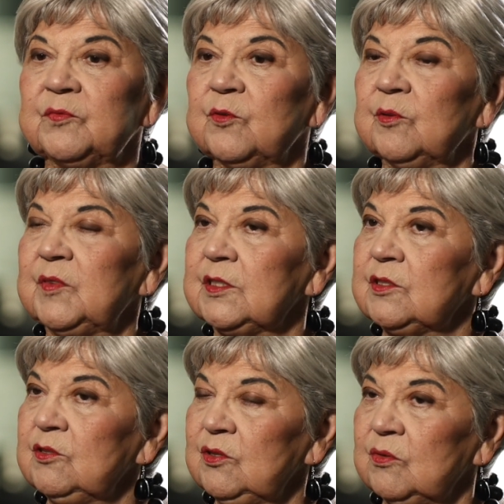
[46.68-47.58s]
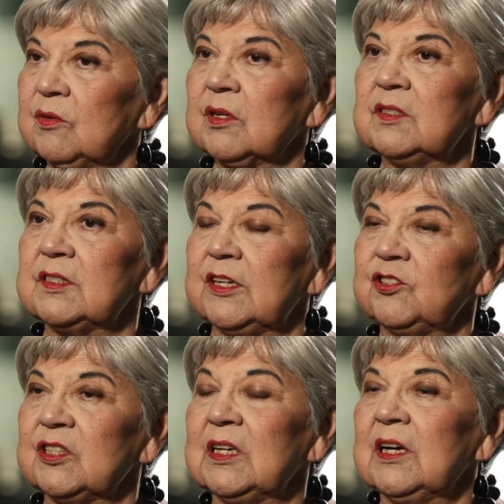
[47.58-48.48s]
form this new
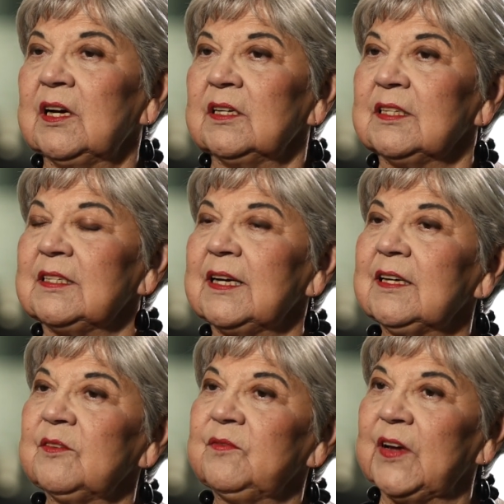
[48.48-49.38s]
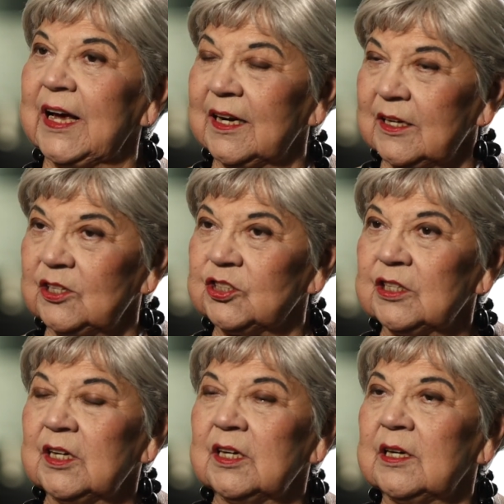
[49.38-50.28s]
organization to take advantage
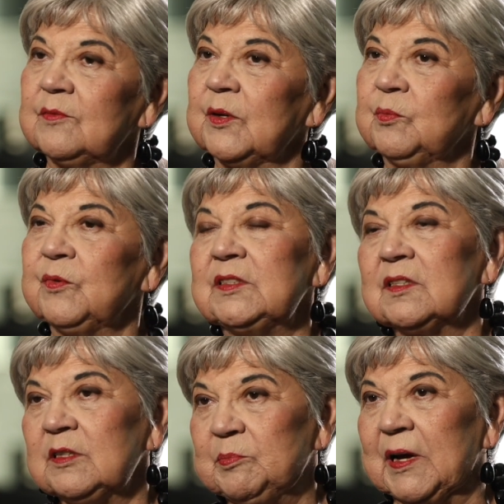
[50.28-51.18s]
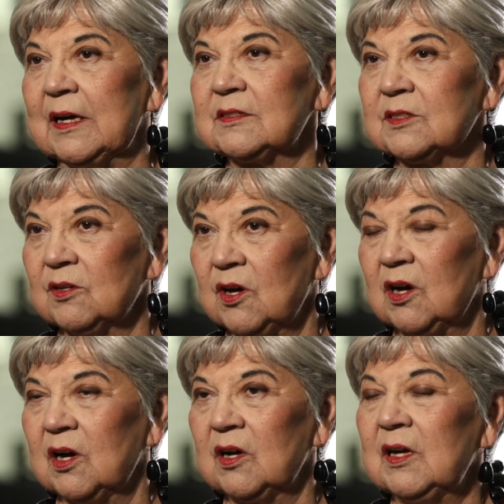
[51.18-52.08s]
of a recently passed
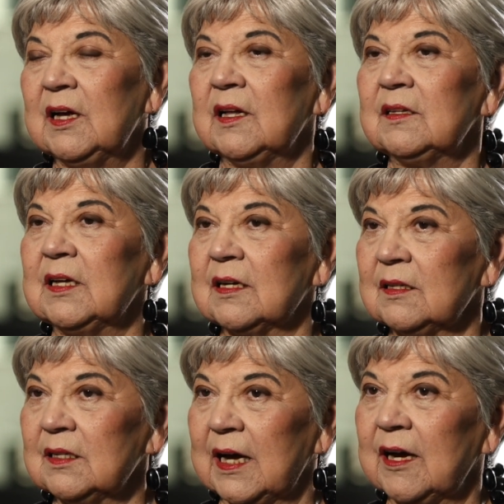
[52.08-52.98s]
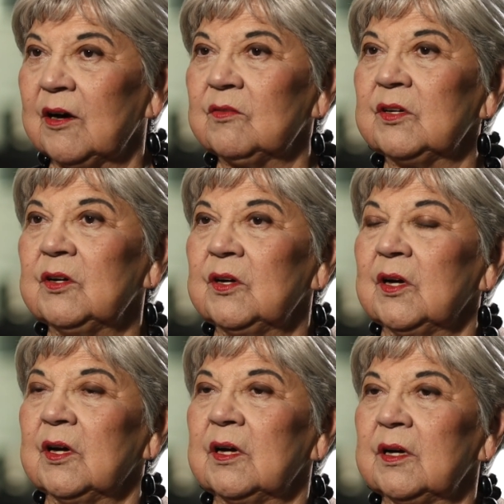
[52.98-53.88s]
law that allowed
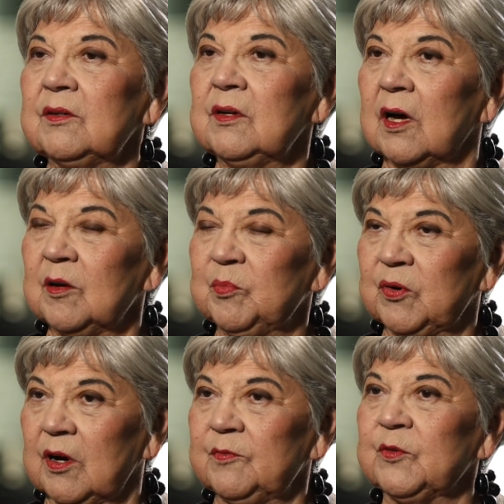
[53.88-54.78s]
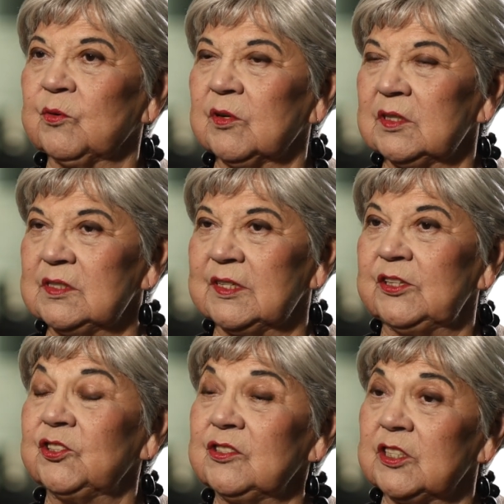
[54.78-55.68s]
nonprofit
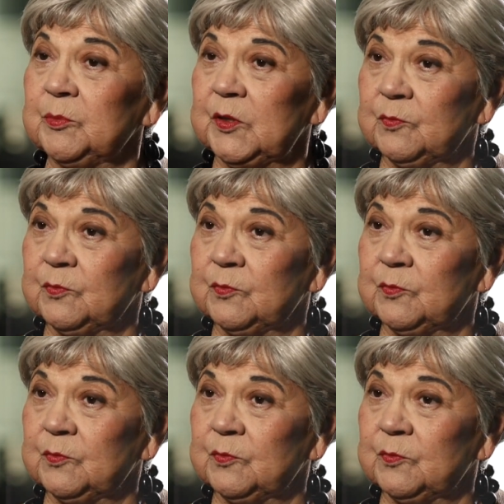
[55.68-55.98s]
organizations to be